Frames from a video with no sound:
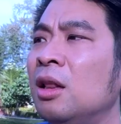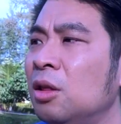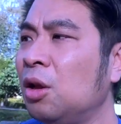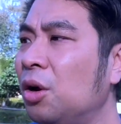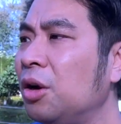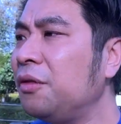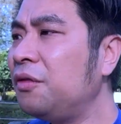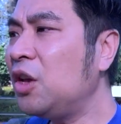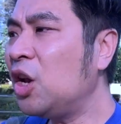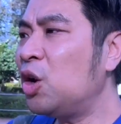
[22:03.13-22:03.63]

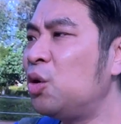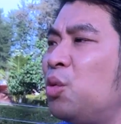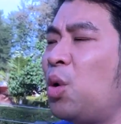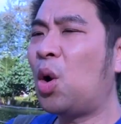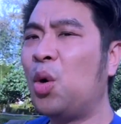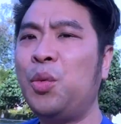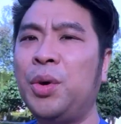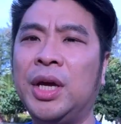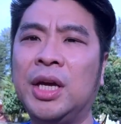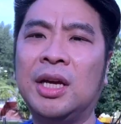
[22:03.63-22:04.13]
lot of
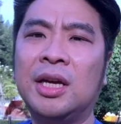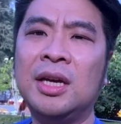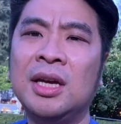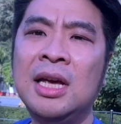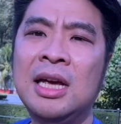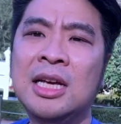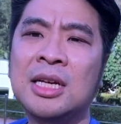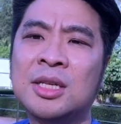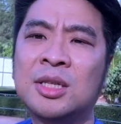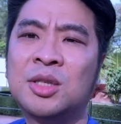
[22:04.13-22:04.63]
heroic
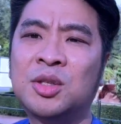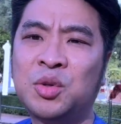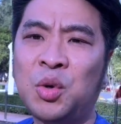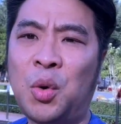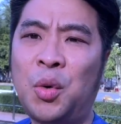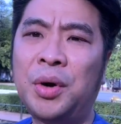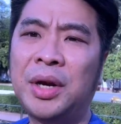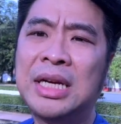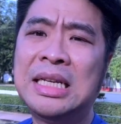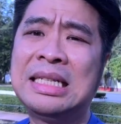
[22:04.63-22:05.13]

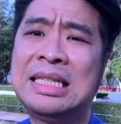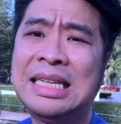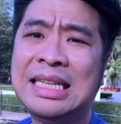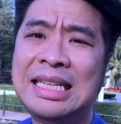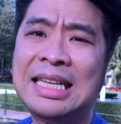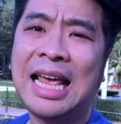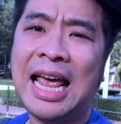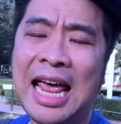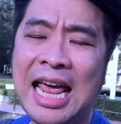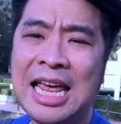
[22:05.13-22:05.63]
story
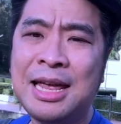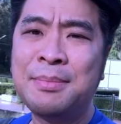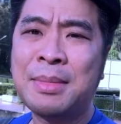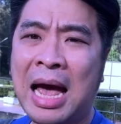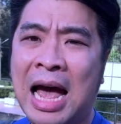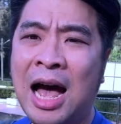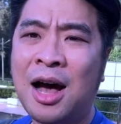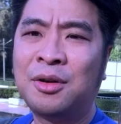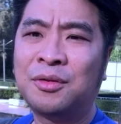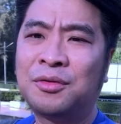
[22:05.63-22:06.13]
came
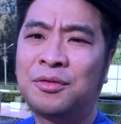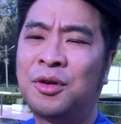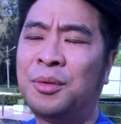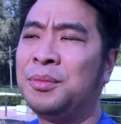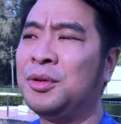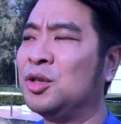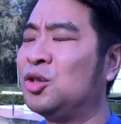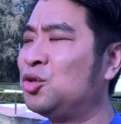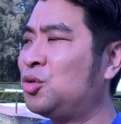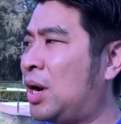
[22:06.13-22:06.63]
out
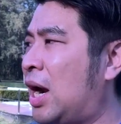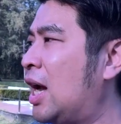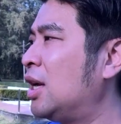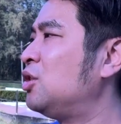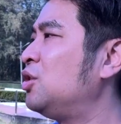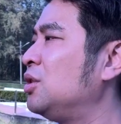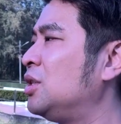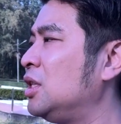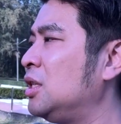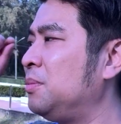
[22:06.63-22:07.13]
from the
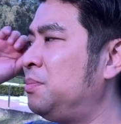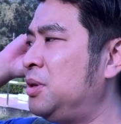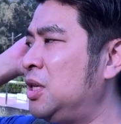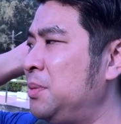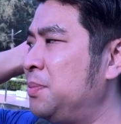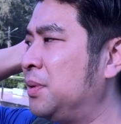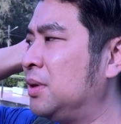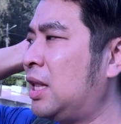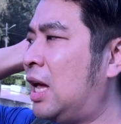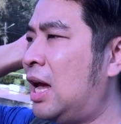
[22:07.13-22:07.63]
tragedy,
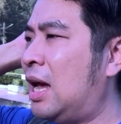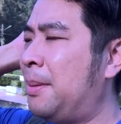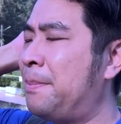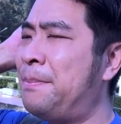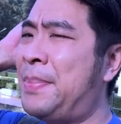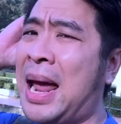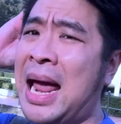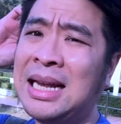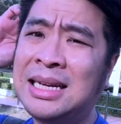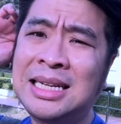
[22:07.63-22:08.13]
people
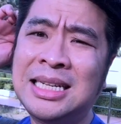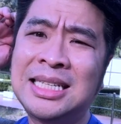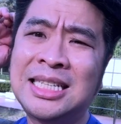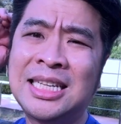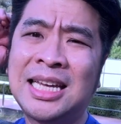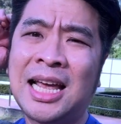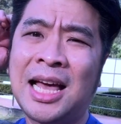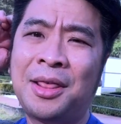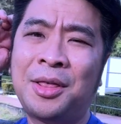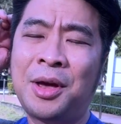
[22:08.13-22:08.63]
banding
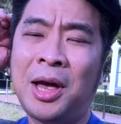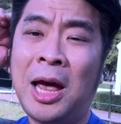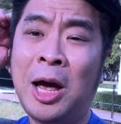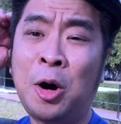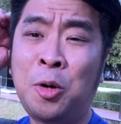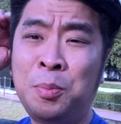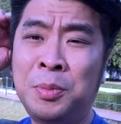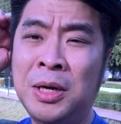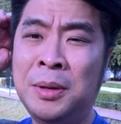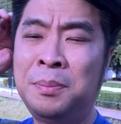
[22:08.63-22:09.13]
together,
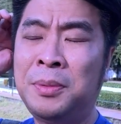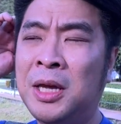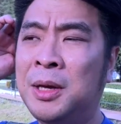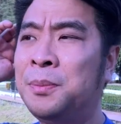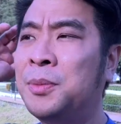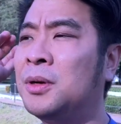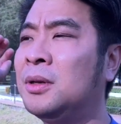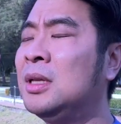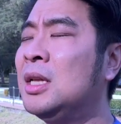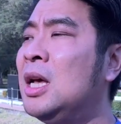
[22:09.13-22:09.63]
helping
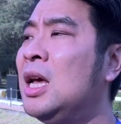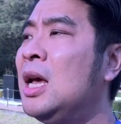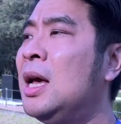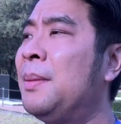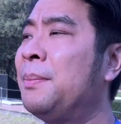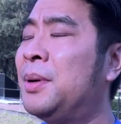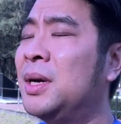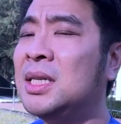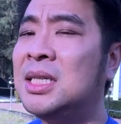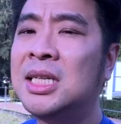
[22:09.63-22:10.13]
people,
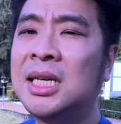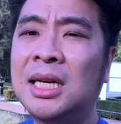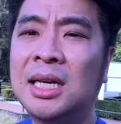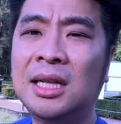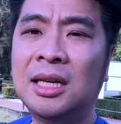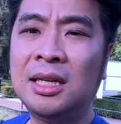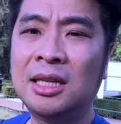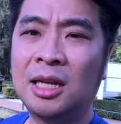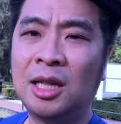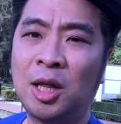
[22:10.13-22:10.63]

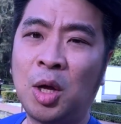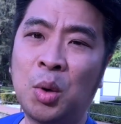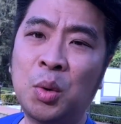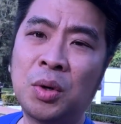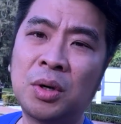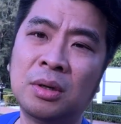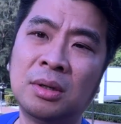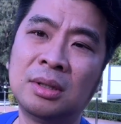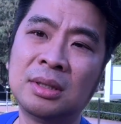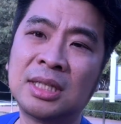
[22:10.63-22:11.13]
particularly
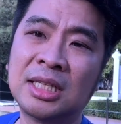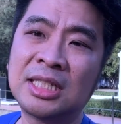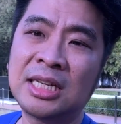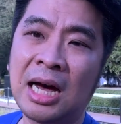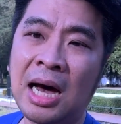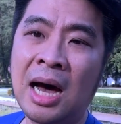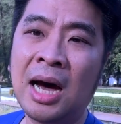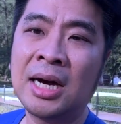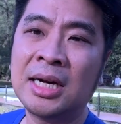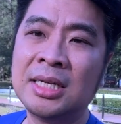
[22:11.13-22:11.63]
the
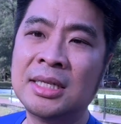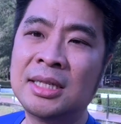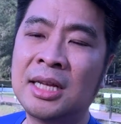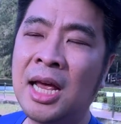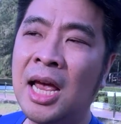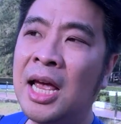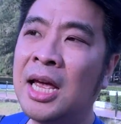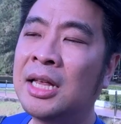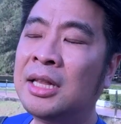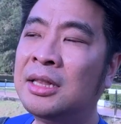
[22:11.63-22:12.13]
Thais.
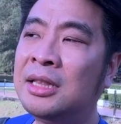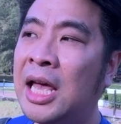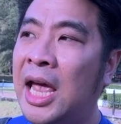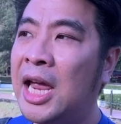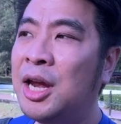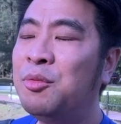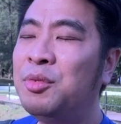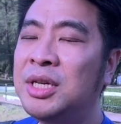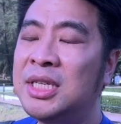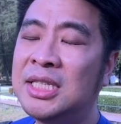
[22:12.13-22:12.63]

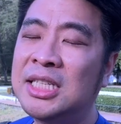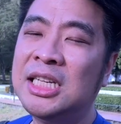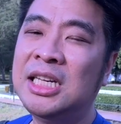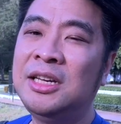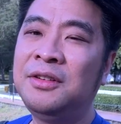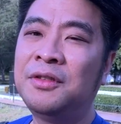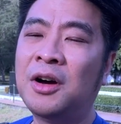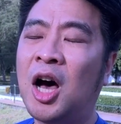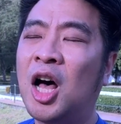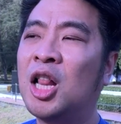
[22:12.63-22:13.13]
They
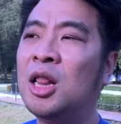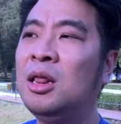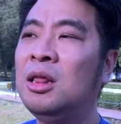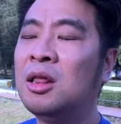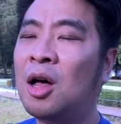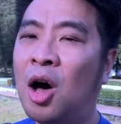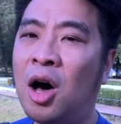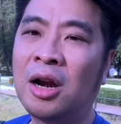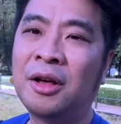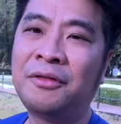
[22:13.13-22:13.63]
receive a
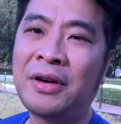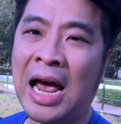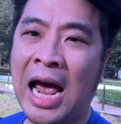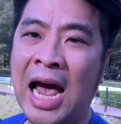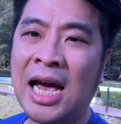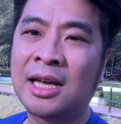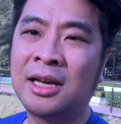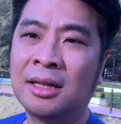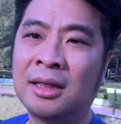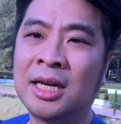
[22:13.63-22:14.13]
lot of
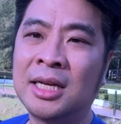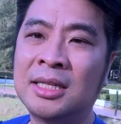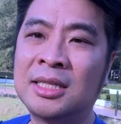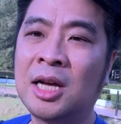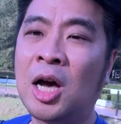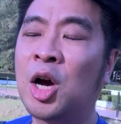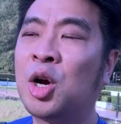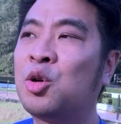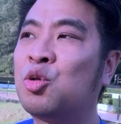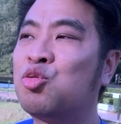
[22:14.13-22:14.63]
accolades
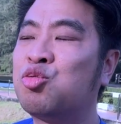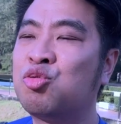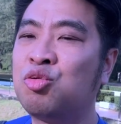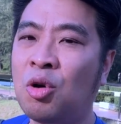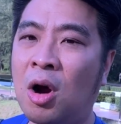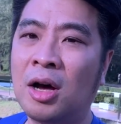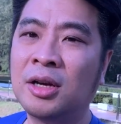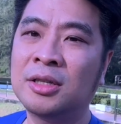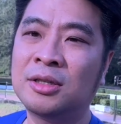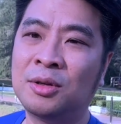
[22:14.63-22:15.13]

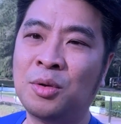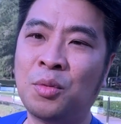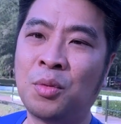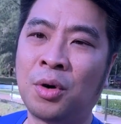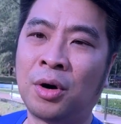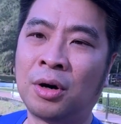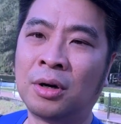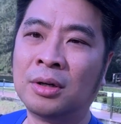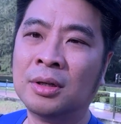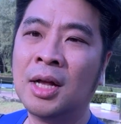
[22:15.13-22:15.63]
across the
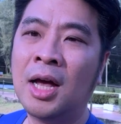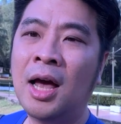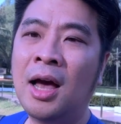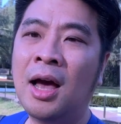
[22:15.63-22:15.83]
world